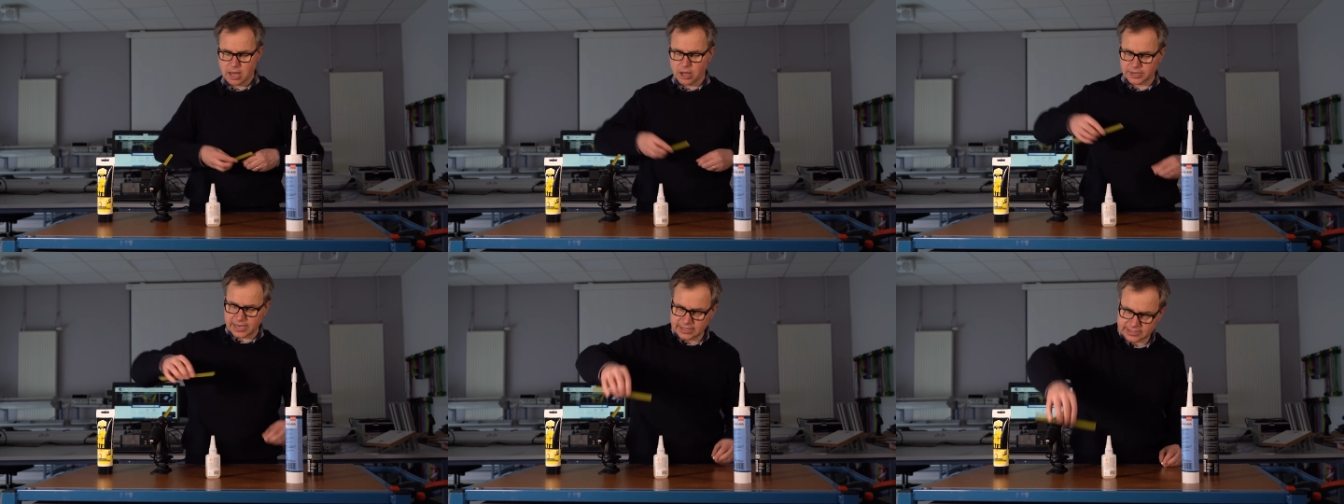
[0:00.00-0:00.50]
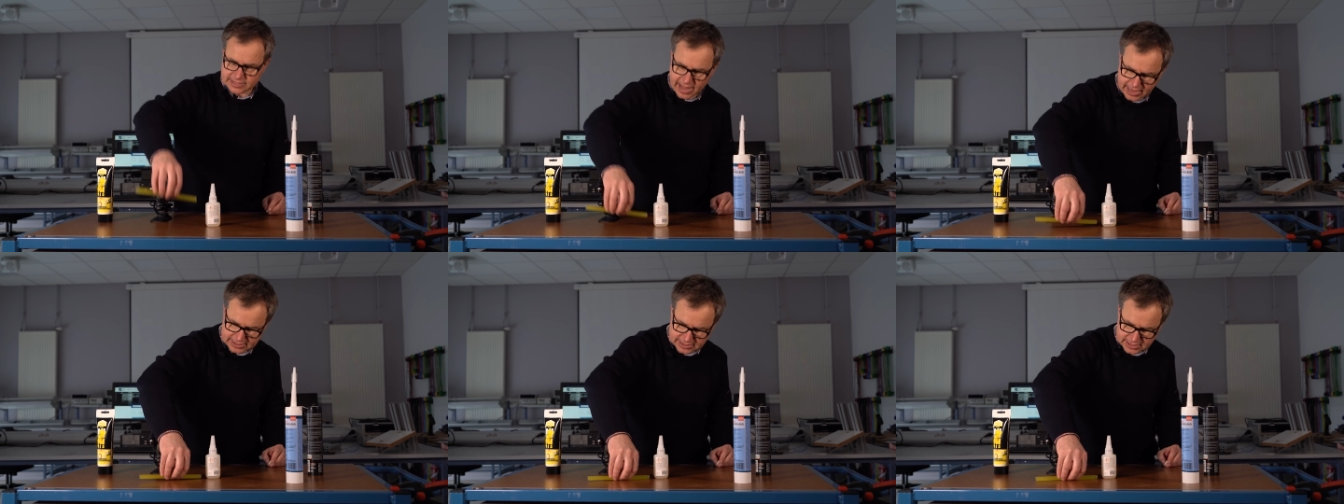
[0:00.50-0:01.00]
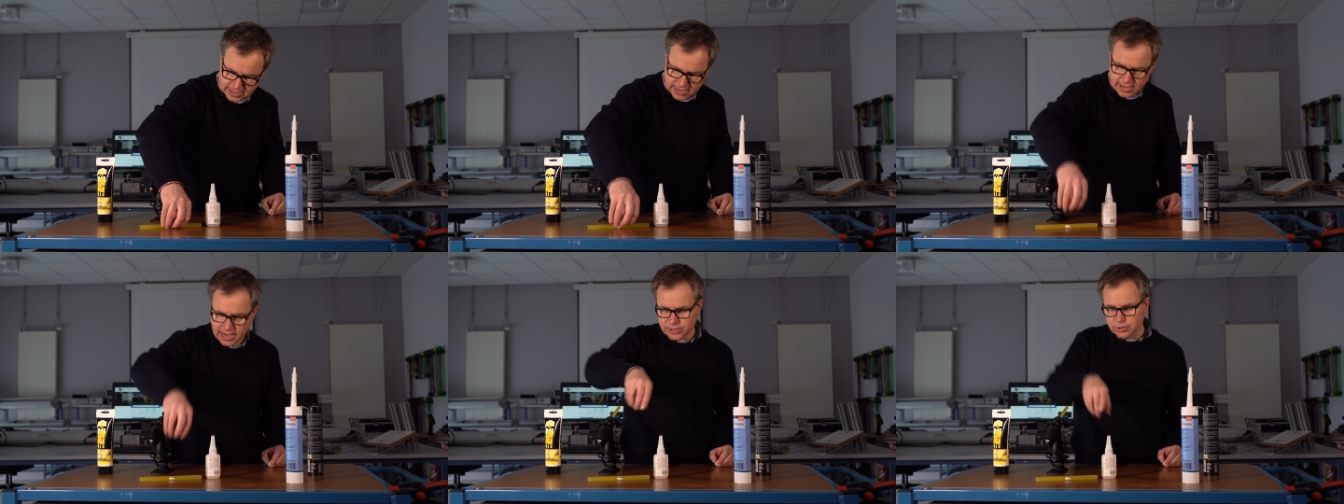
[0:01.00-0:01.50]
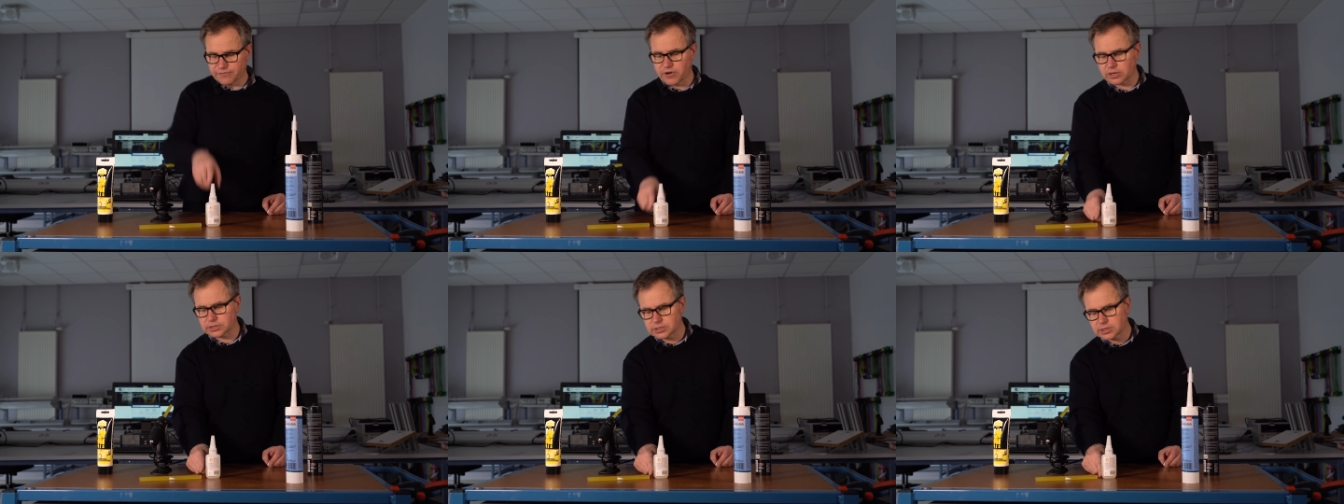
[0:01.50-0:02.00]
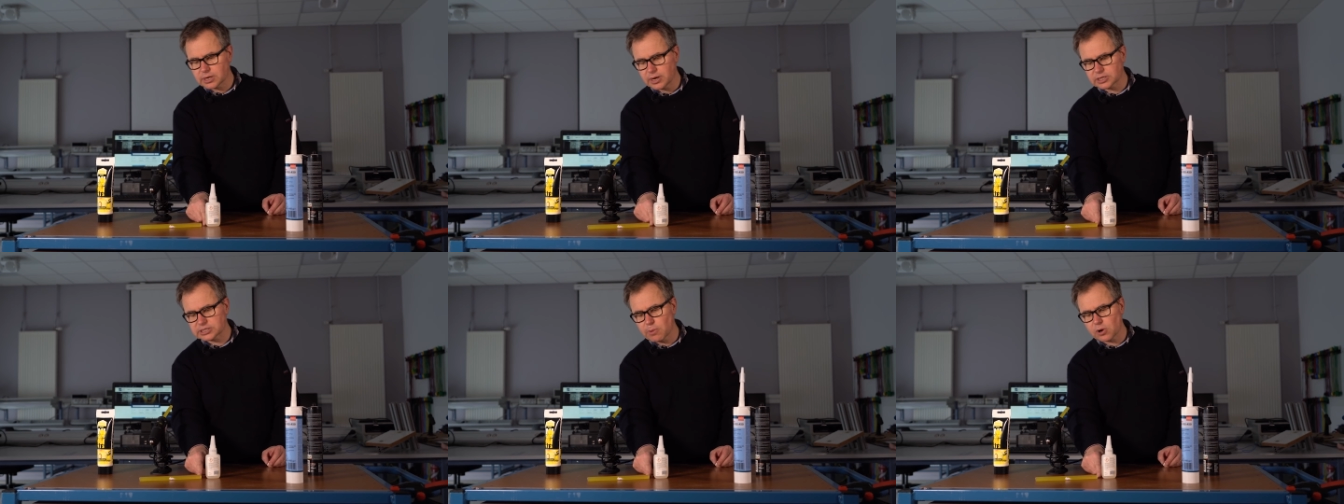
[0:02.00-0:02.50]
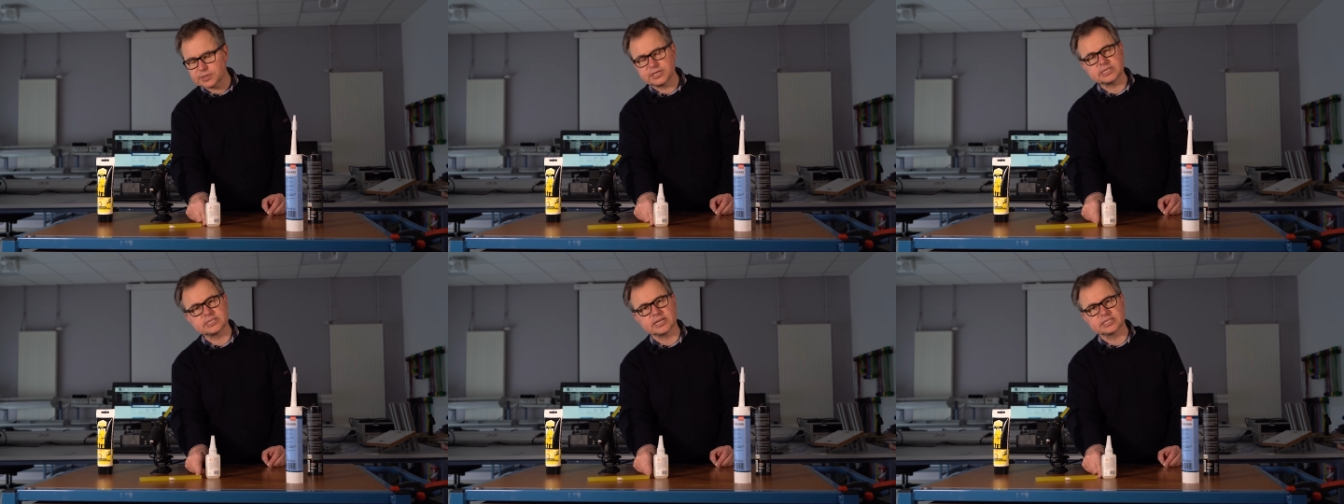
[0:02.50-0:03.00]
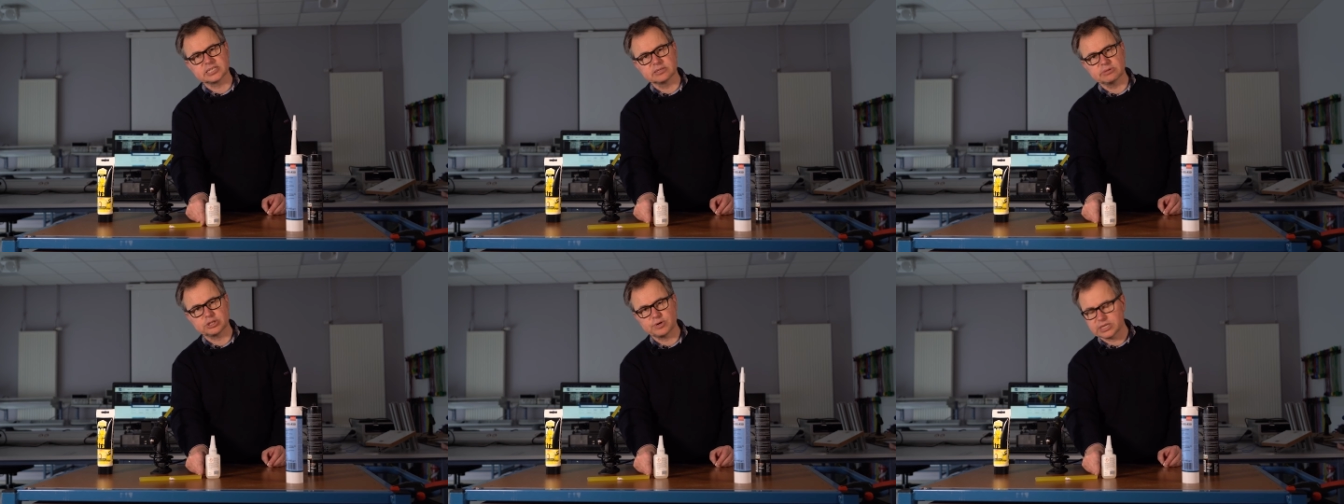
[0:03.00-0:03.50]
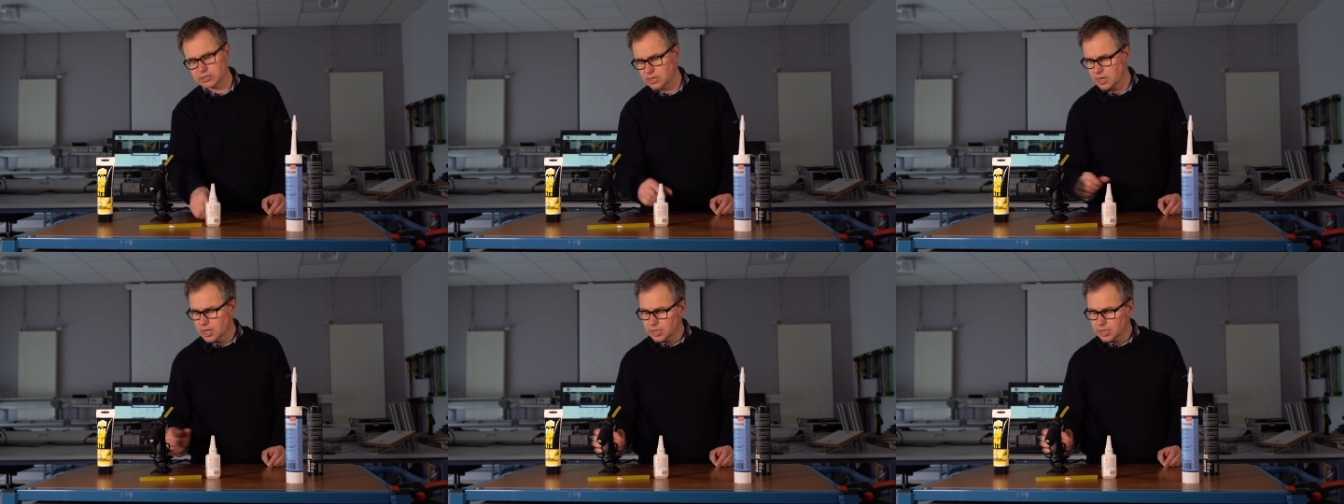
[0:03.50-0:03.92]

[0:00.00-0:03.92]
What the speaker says: against that, and you've got a small distance in between.